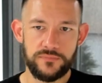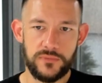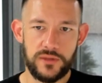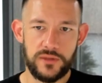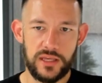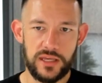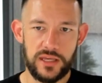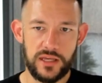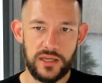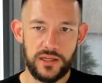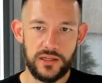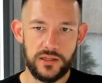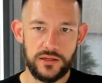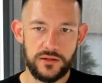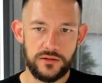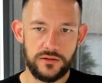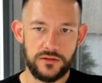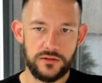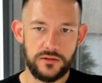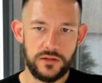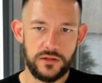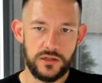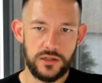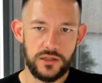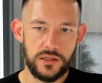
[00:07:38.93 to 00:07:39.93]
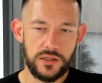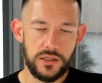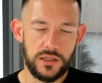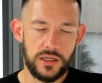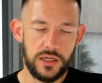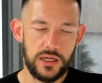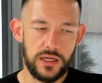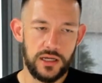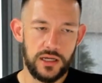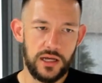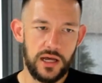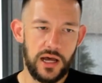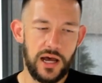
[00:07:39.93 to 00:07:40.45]
And
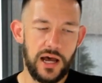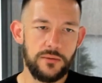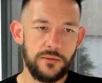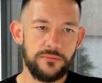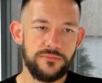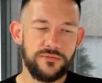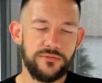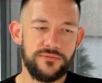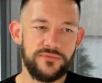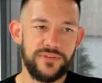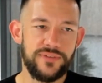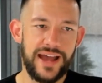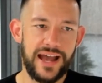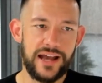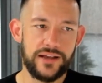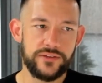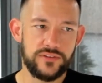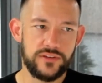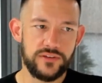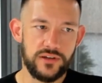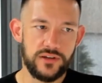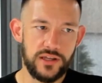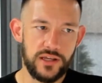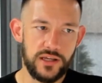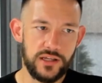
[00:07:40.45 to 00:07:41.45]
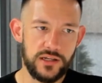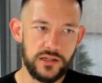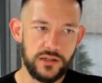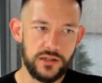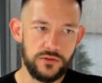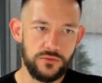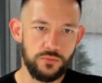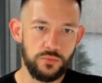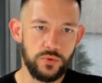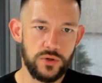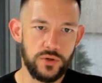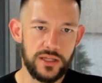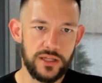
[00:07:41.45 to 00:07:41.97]
I'm
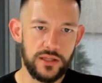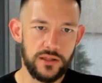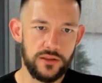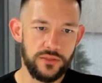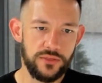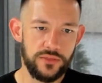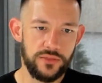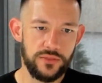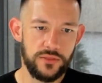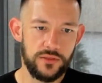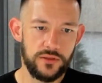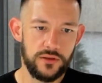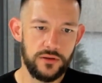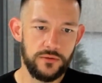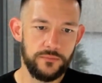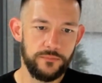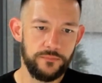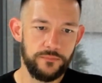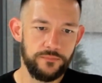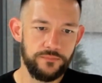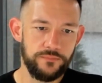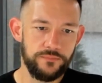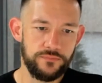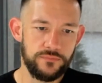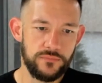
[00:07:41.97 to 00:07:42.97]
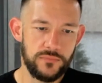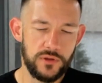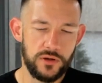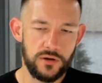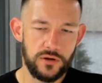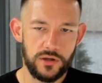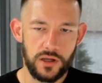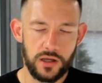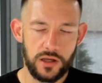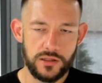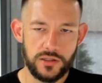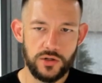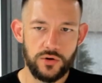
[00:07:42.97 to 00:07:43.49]
fascinated with,
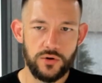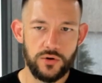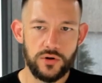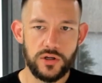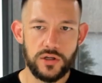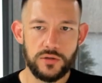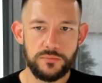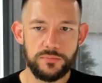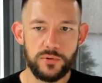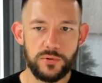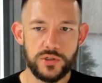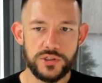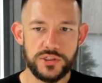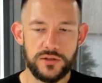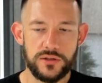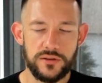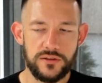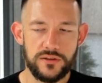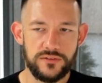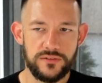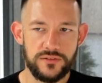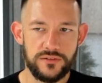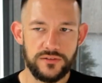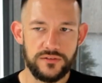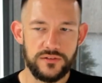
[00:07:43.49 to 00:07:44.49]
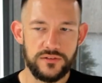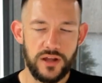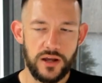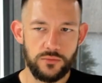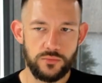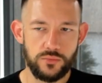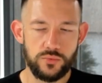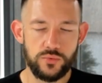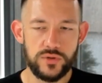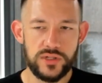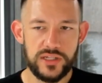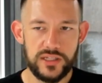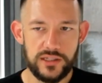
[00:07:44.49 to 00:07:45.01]
a good portion of this is not
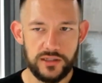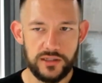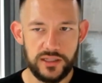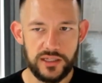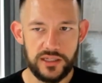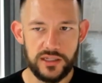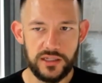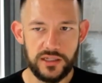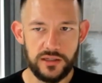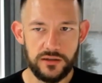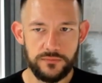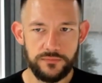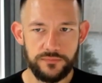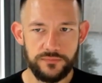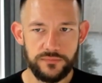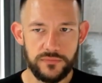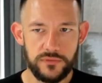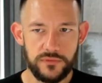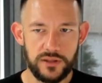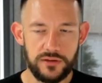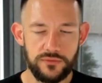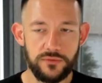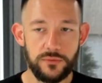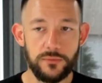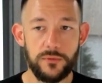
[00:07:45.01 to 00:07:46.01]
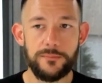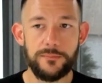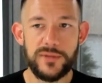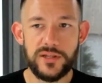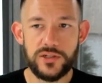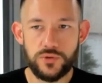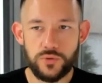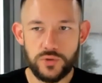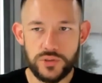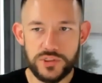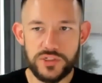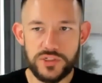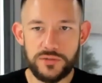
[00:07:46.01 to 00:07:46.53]
really like from a
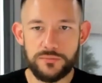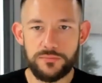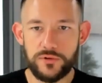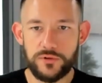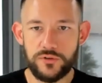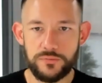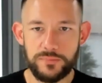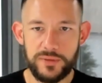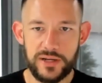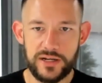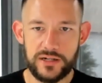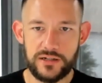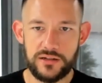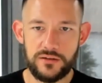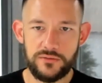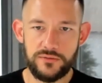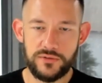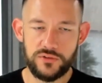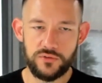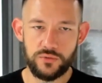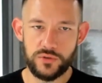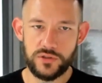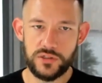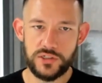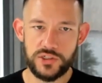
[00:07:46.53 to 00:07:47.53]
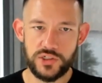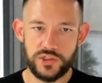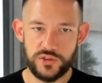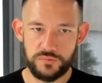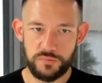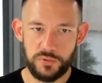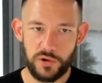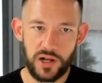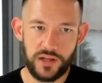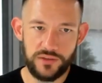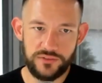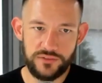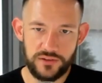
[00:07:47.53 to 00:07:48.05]
mentorship perspective. It's really just
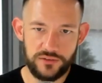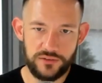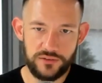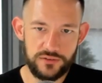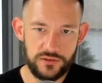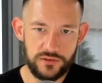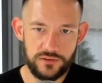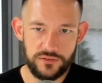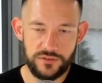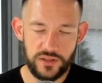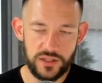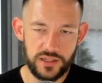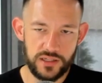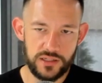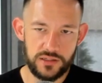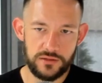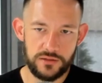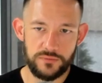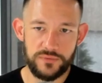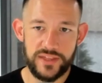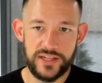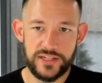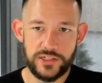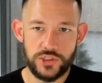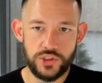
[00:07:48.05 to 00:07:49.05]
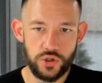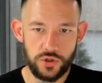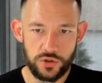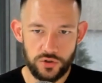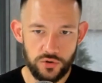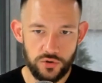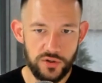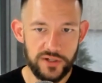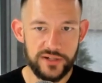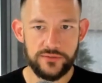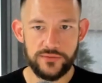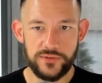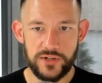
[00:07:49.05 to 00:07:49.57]
processes. Like they
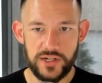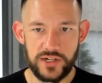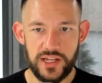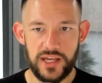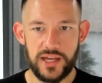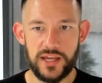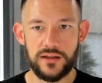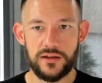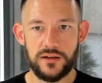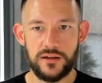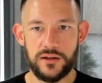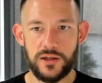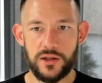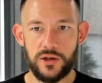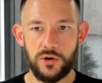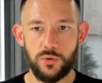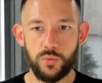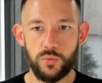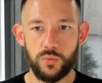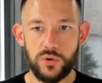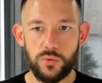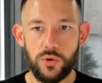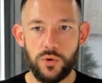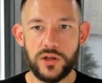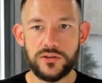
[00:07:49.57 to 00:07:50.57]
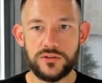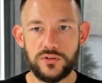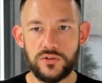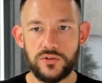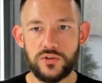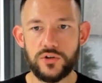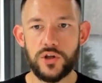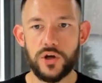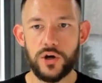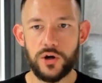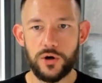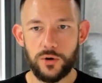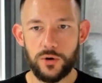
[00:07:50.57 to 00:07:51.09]
journal every day. We want to
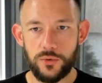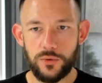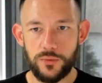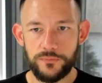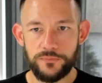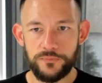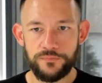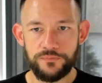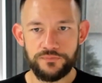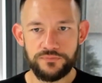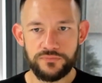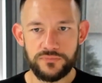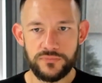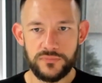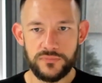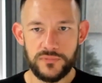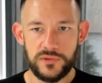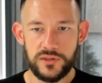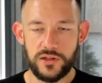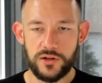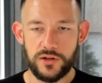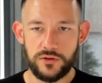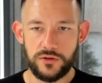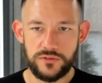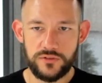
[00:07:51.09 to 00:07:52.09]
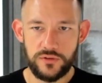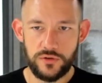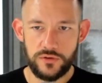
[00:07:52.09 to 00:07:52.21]
know, so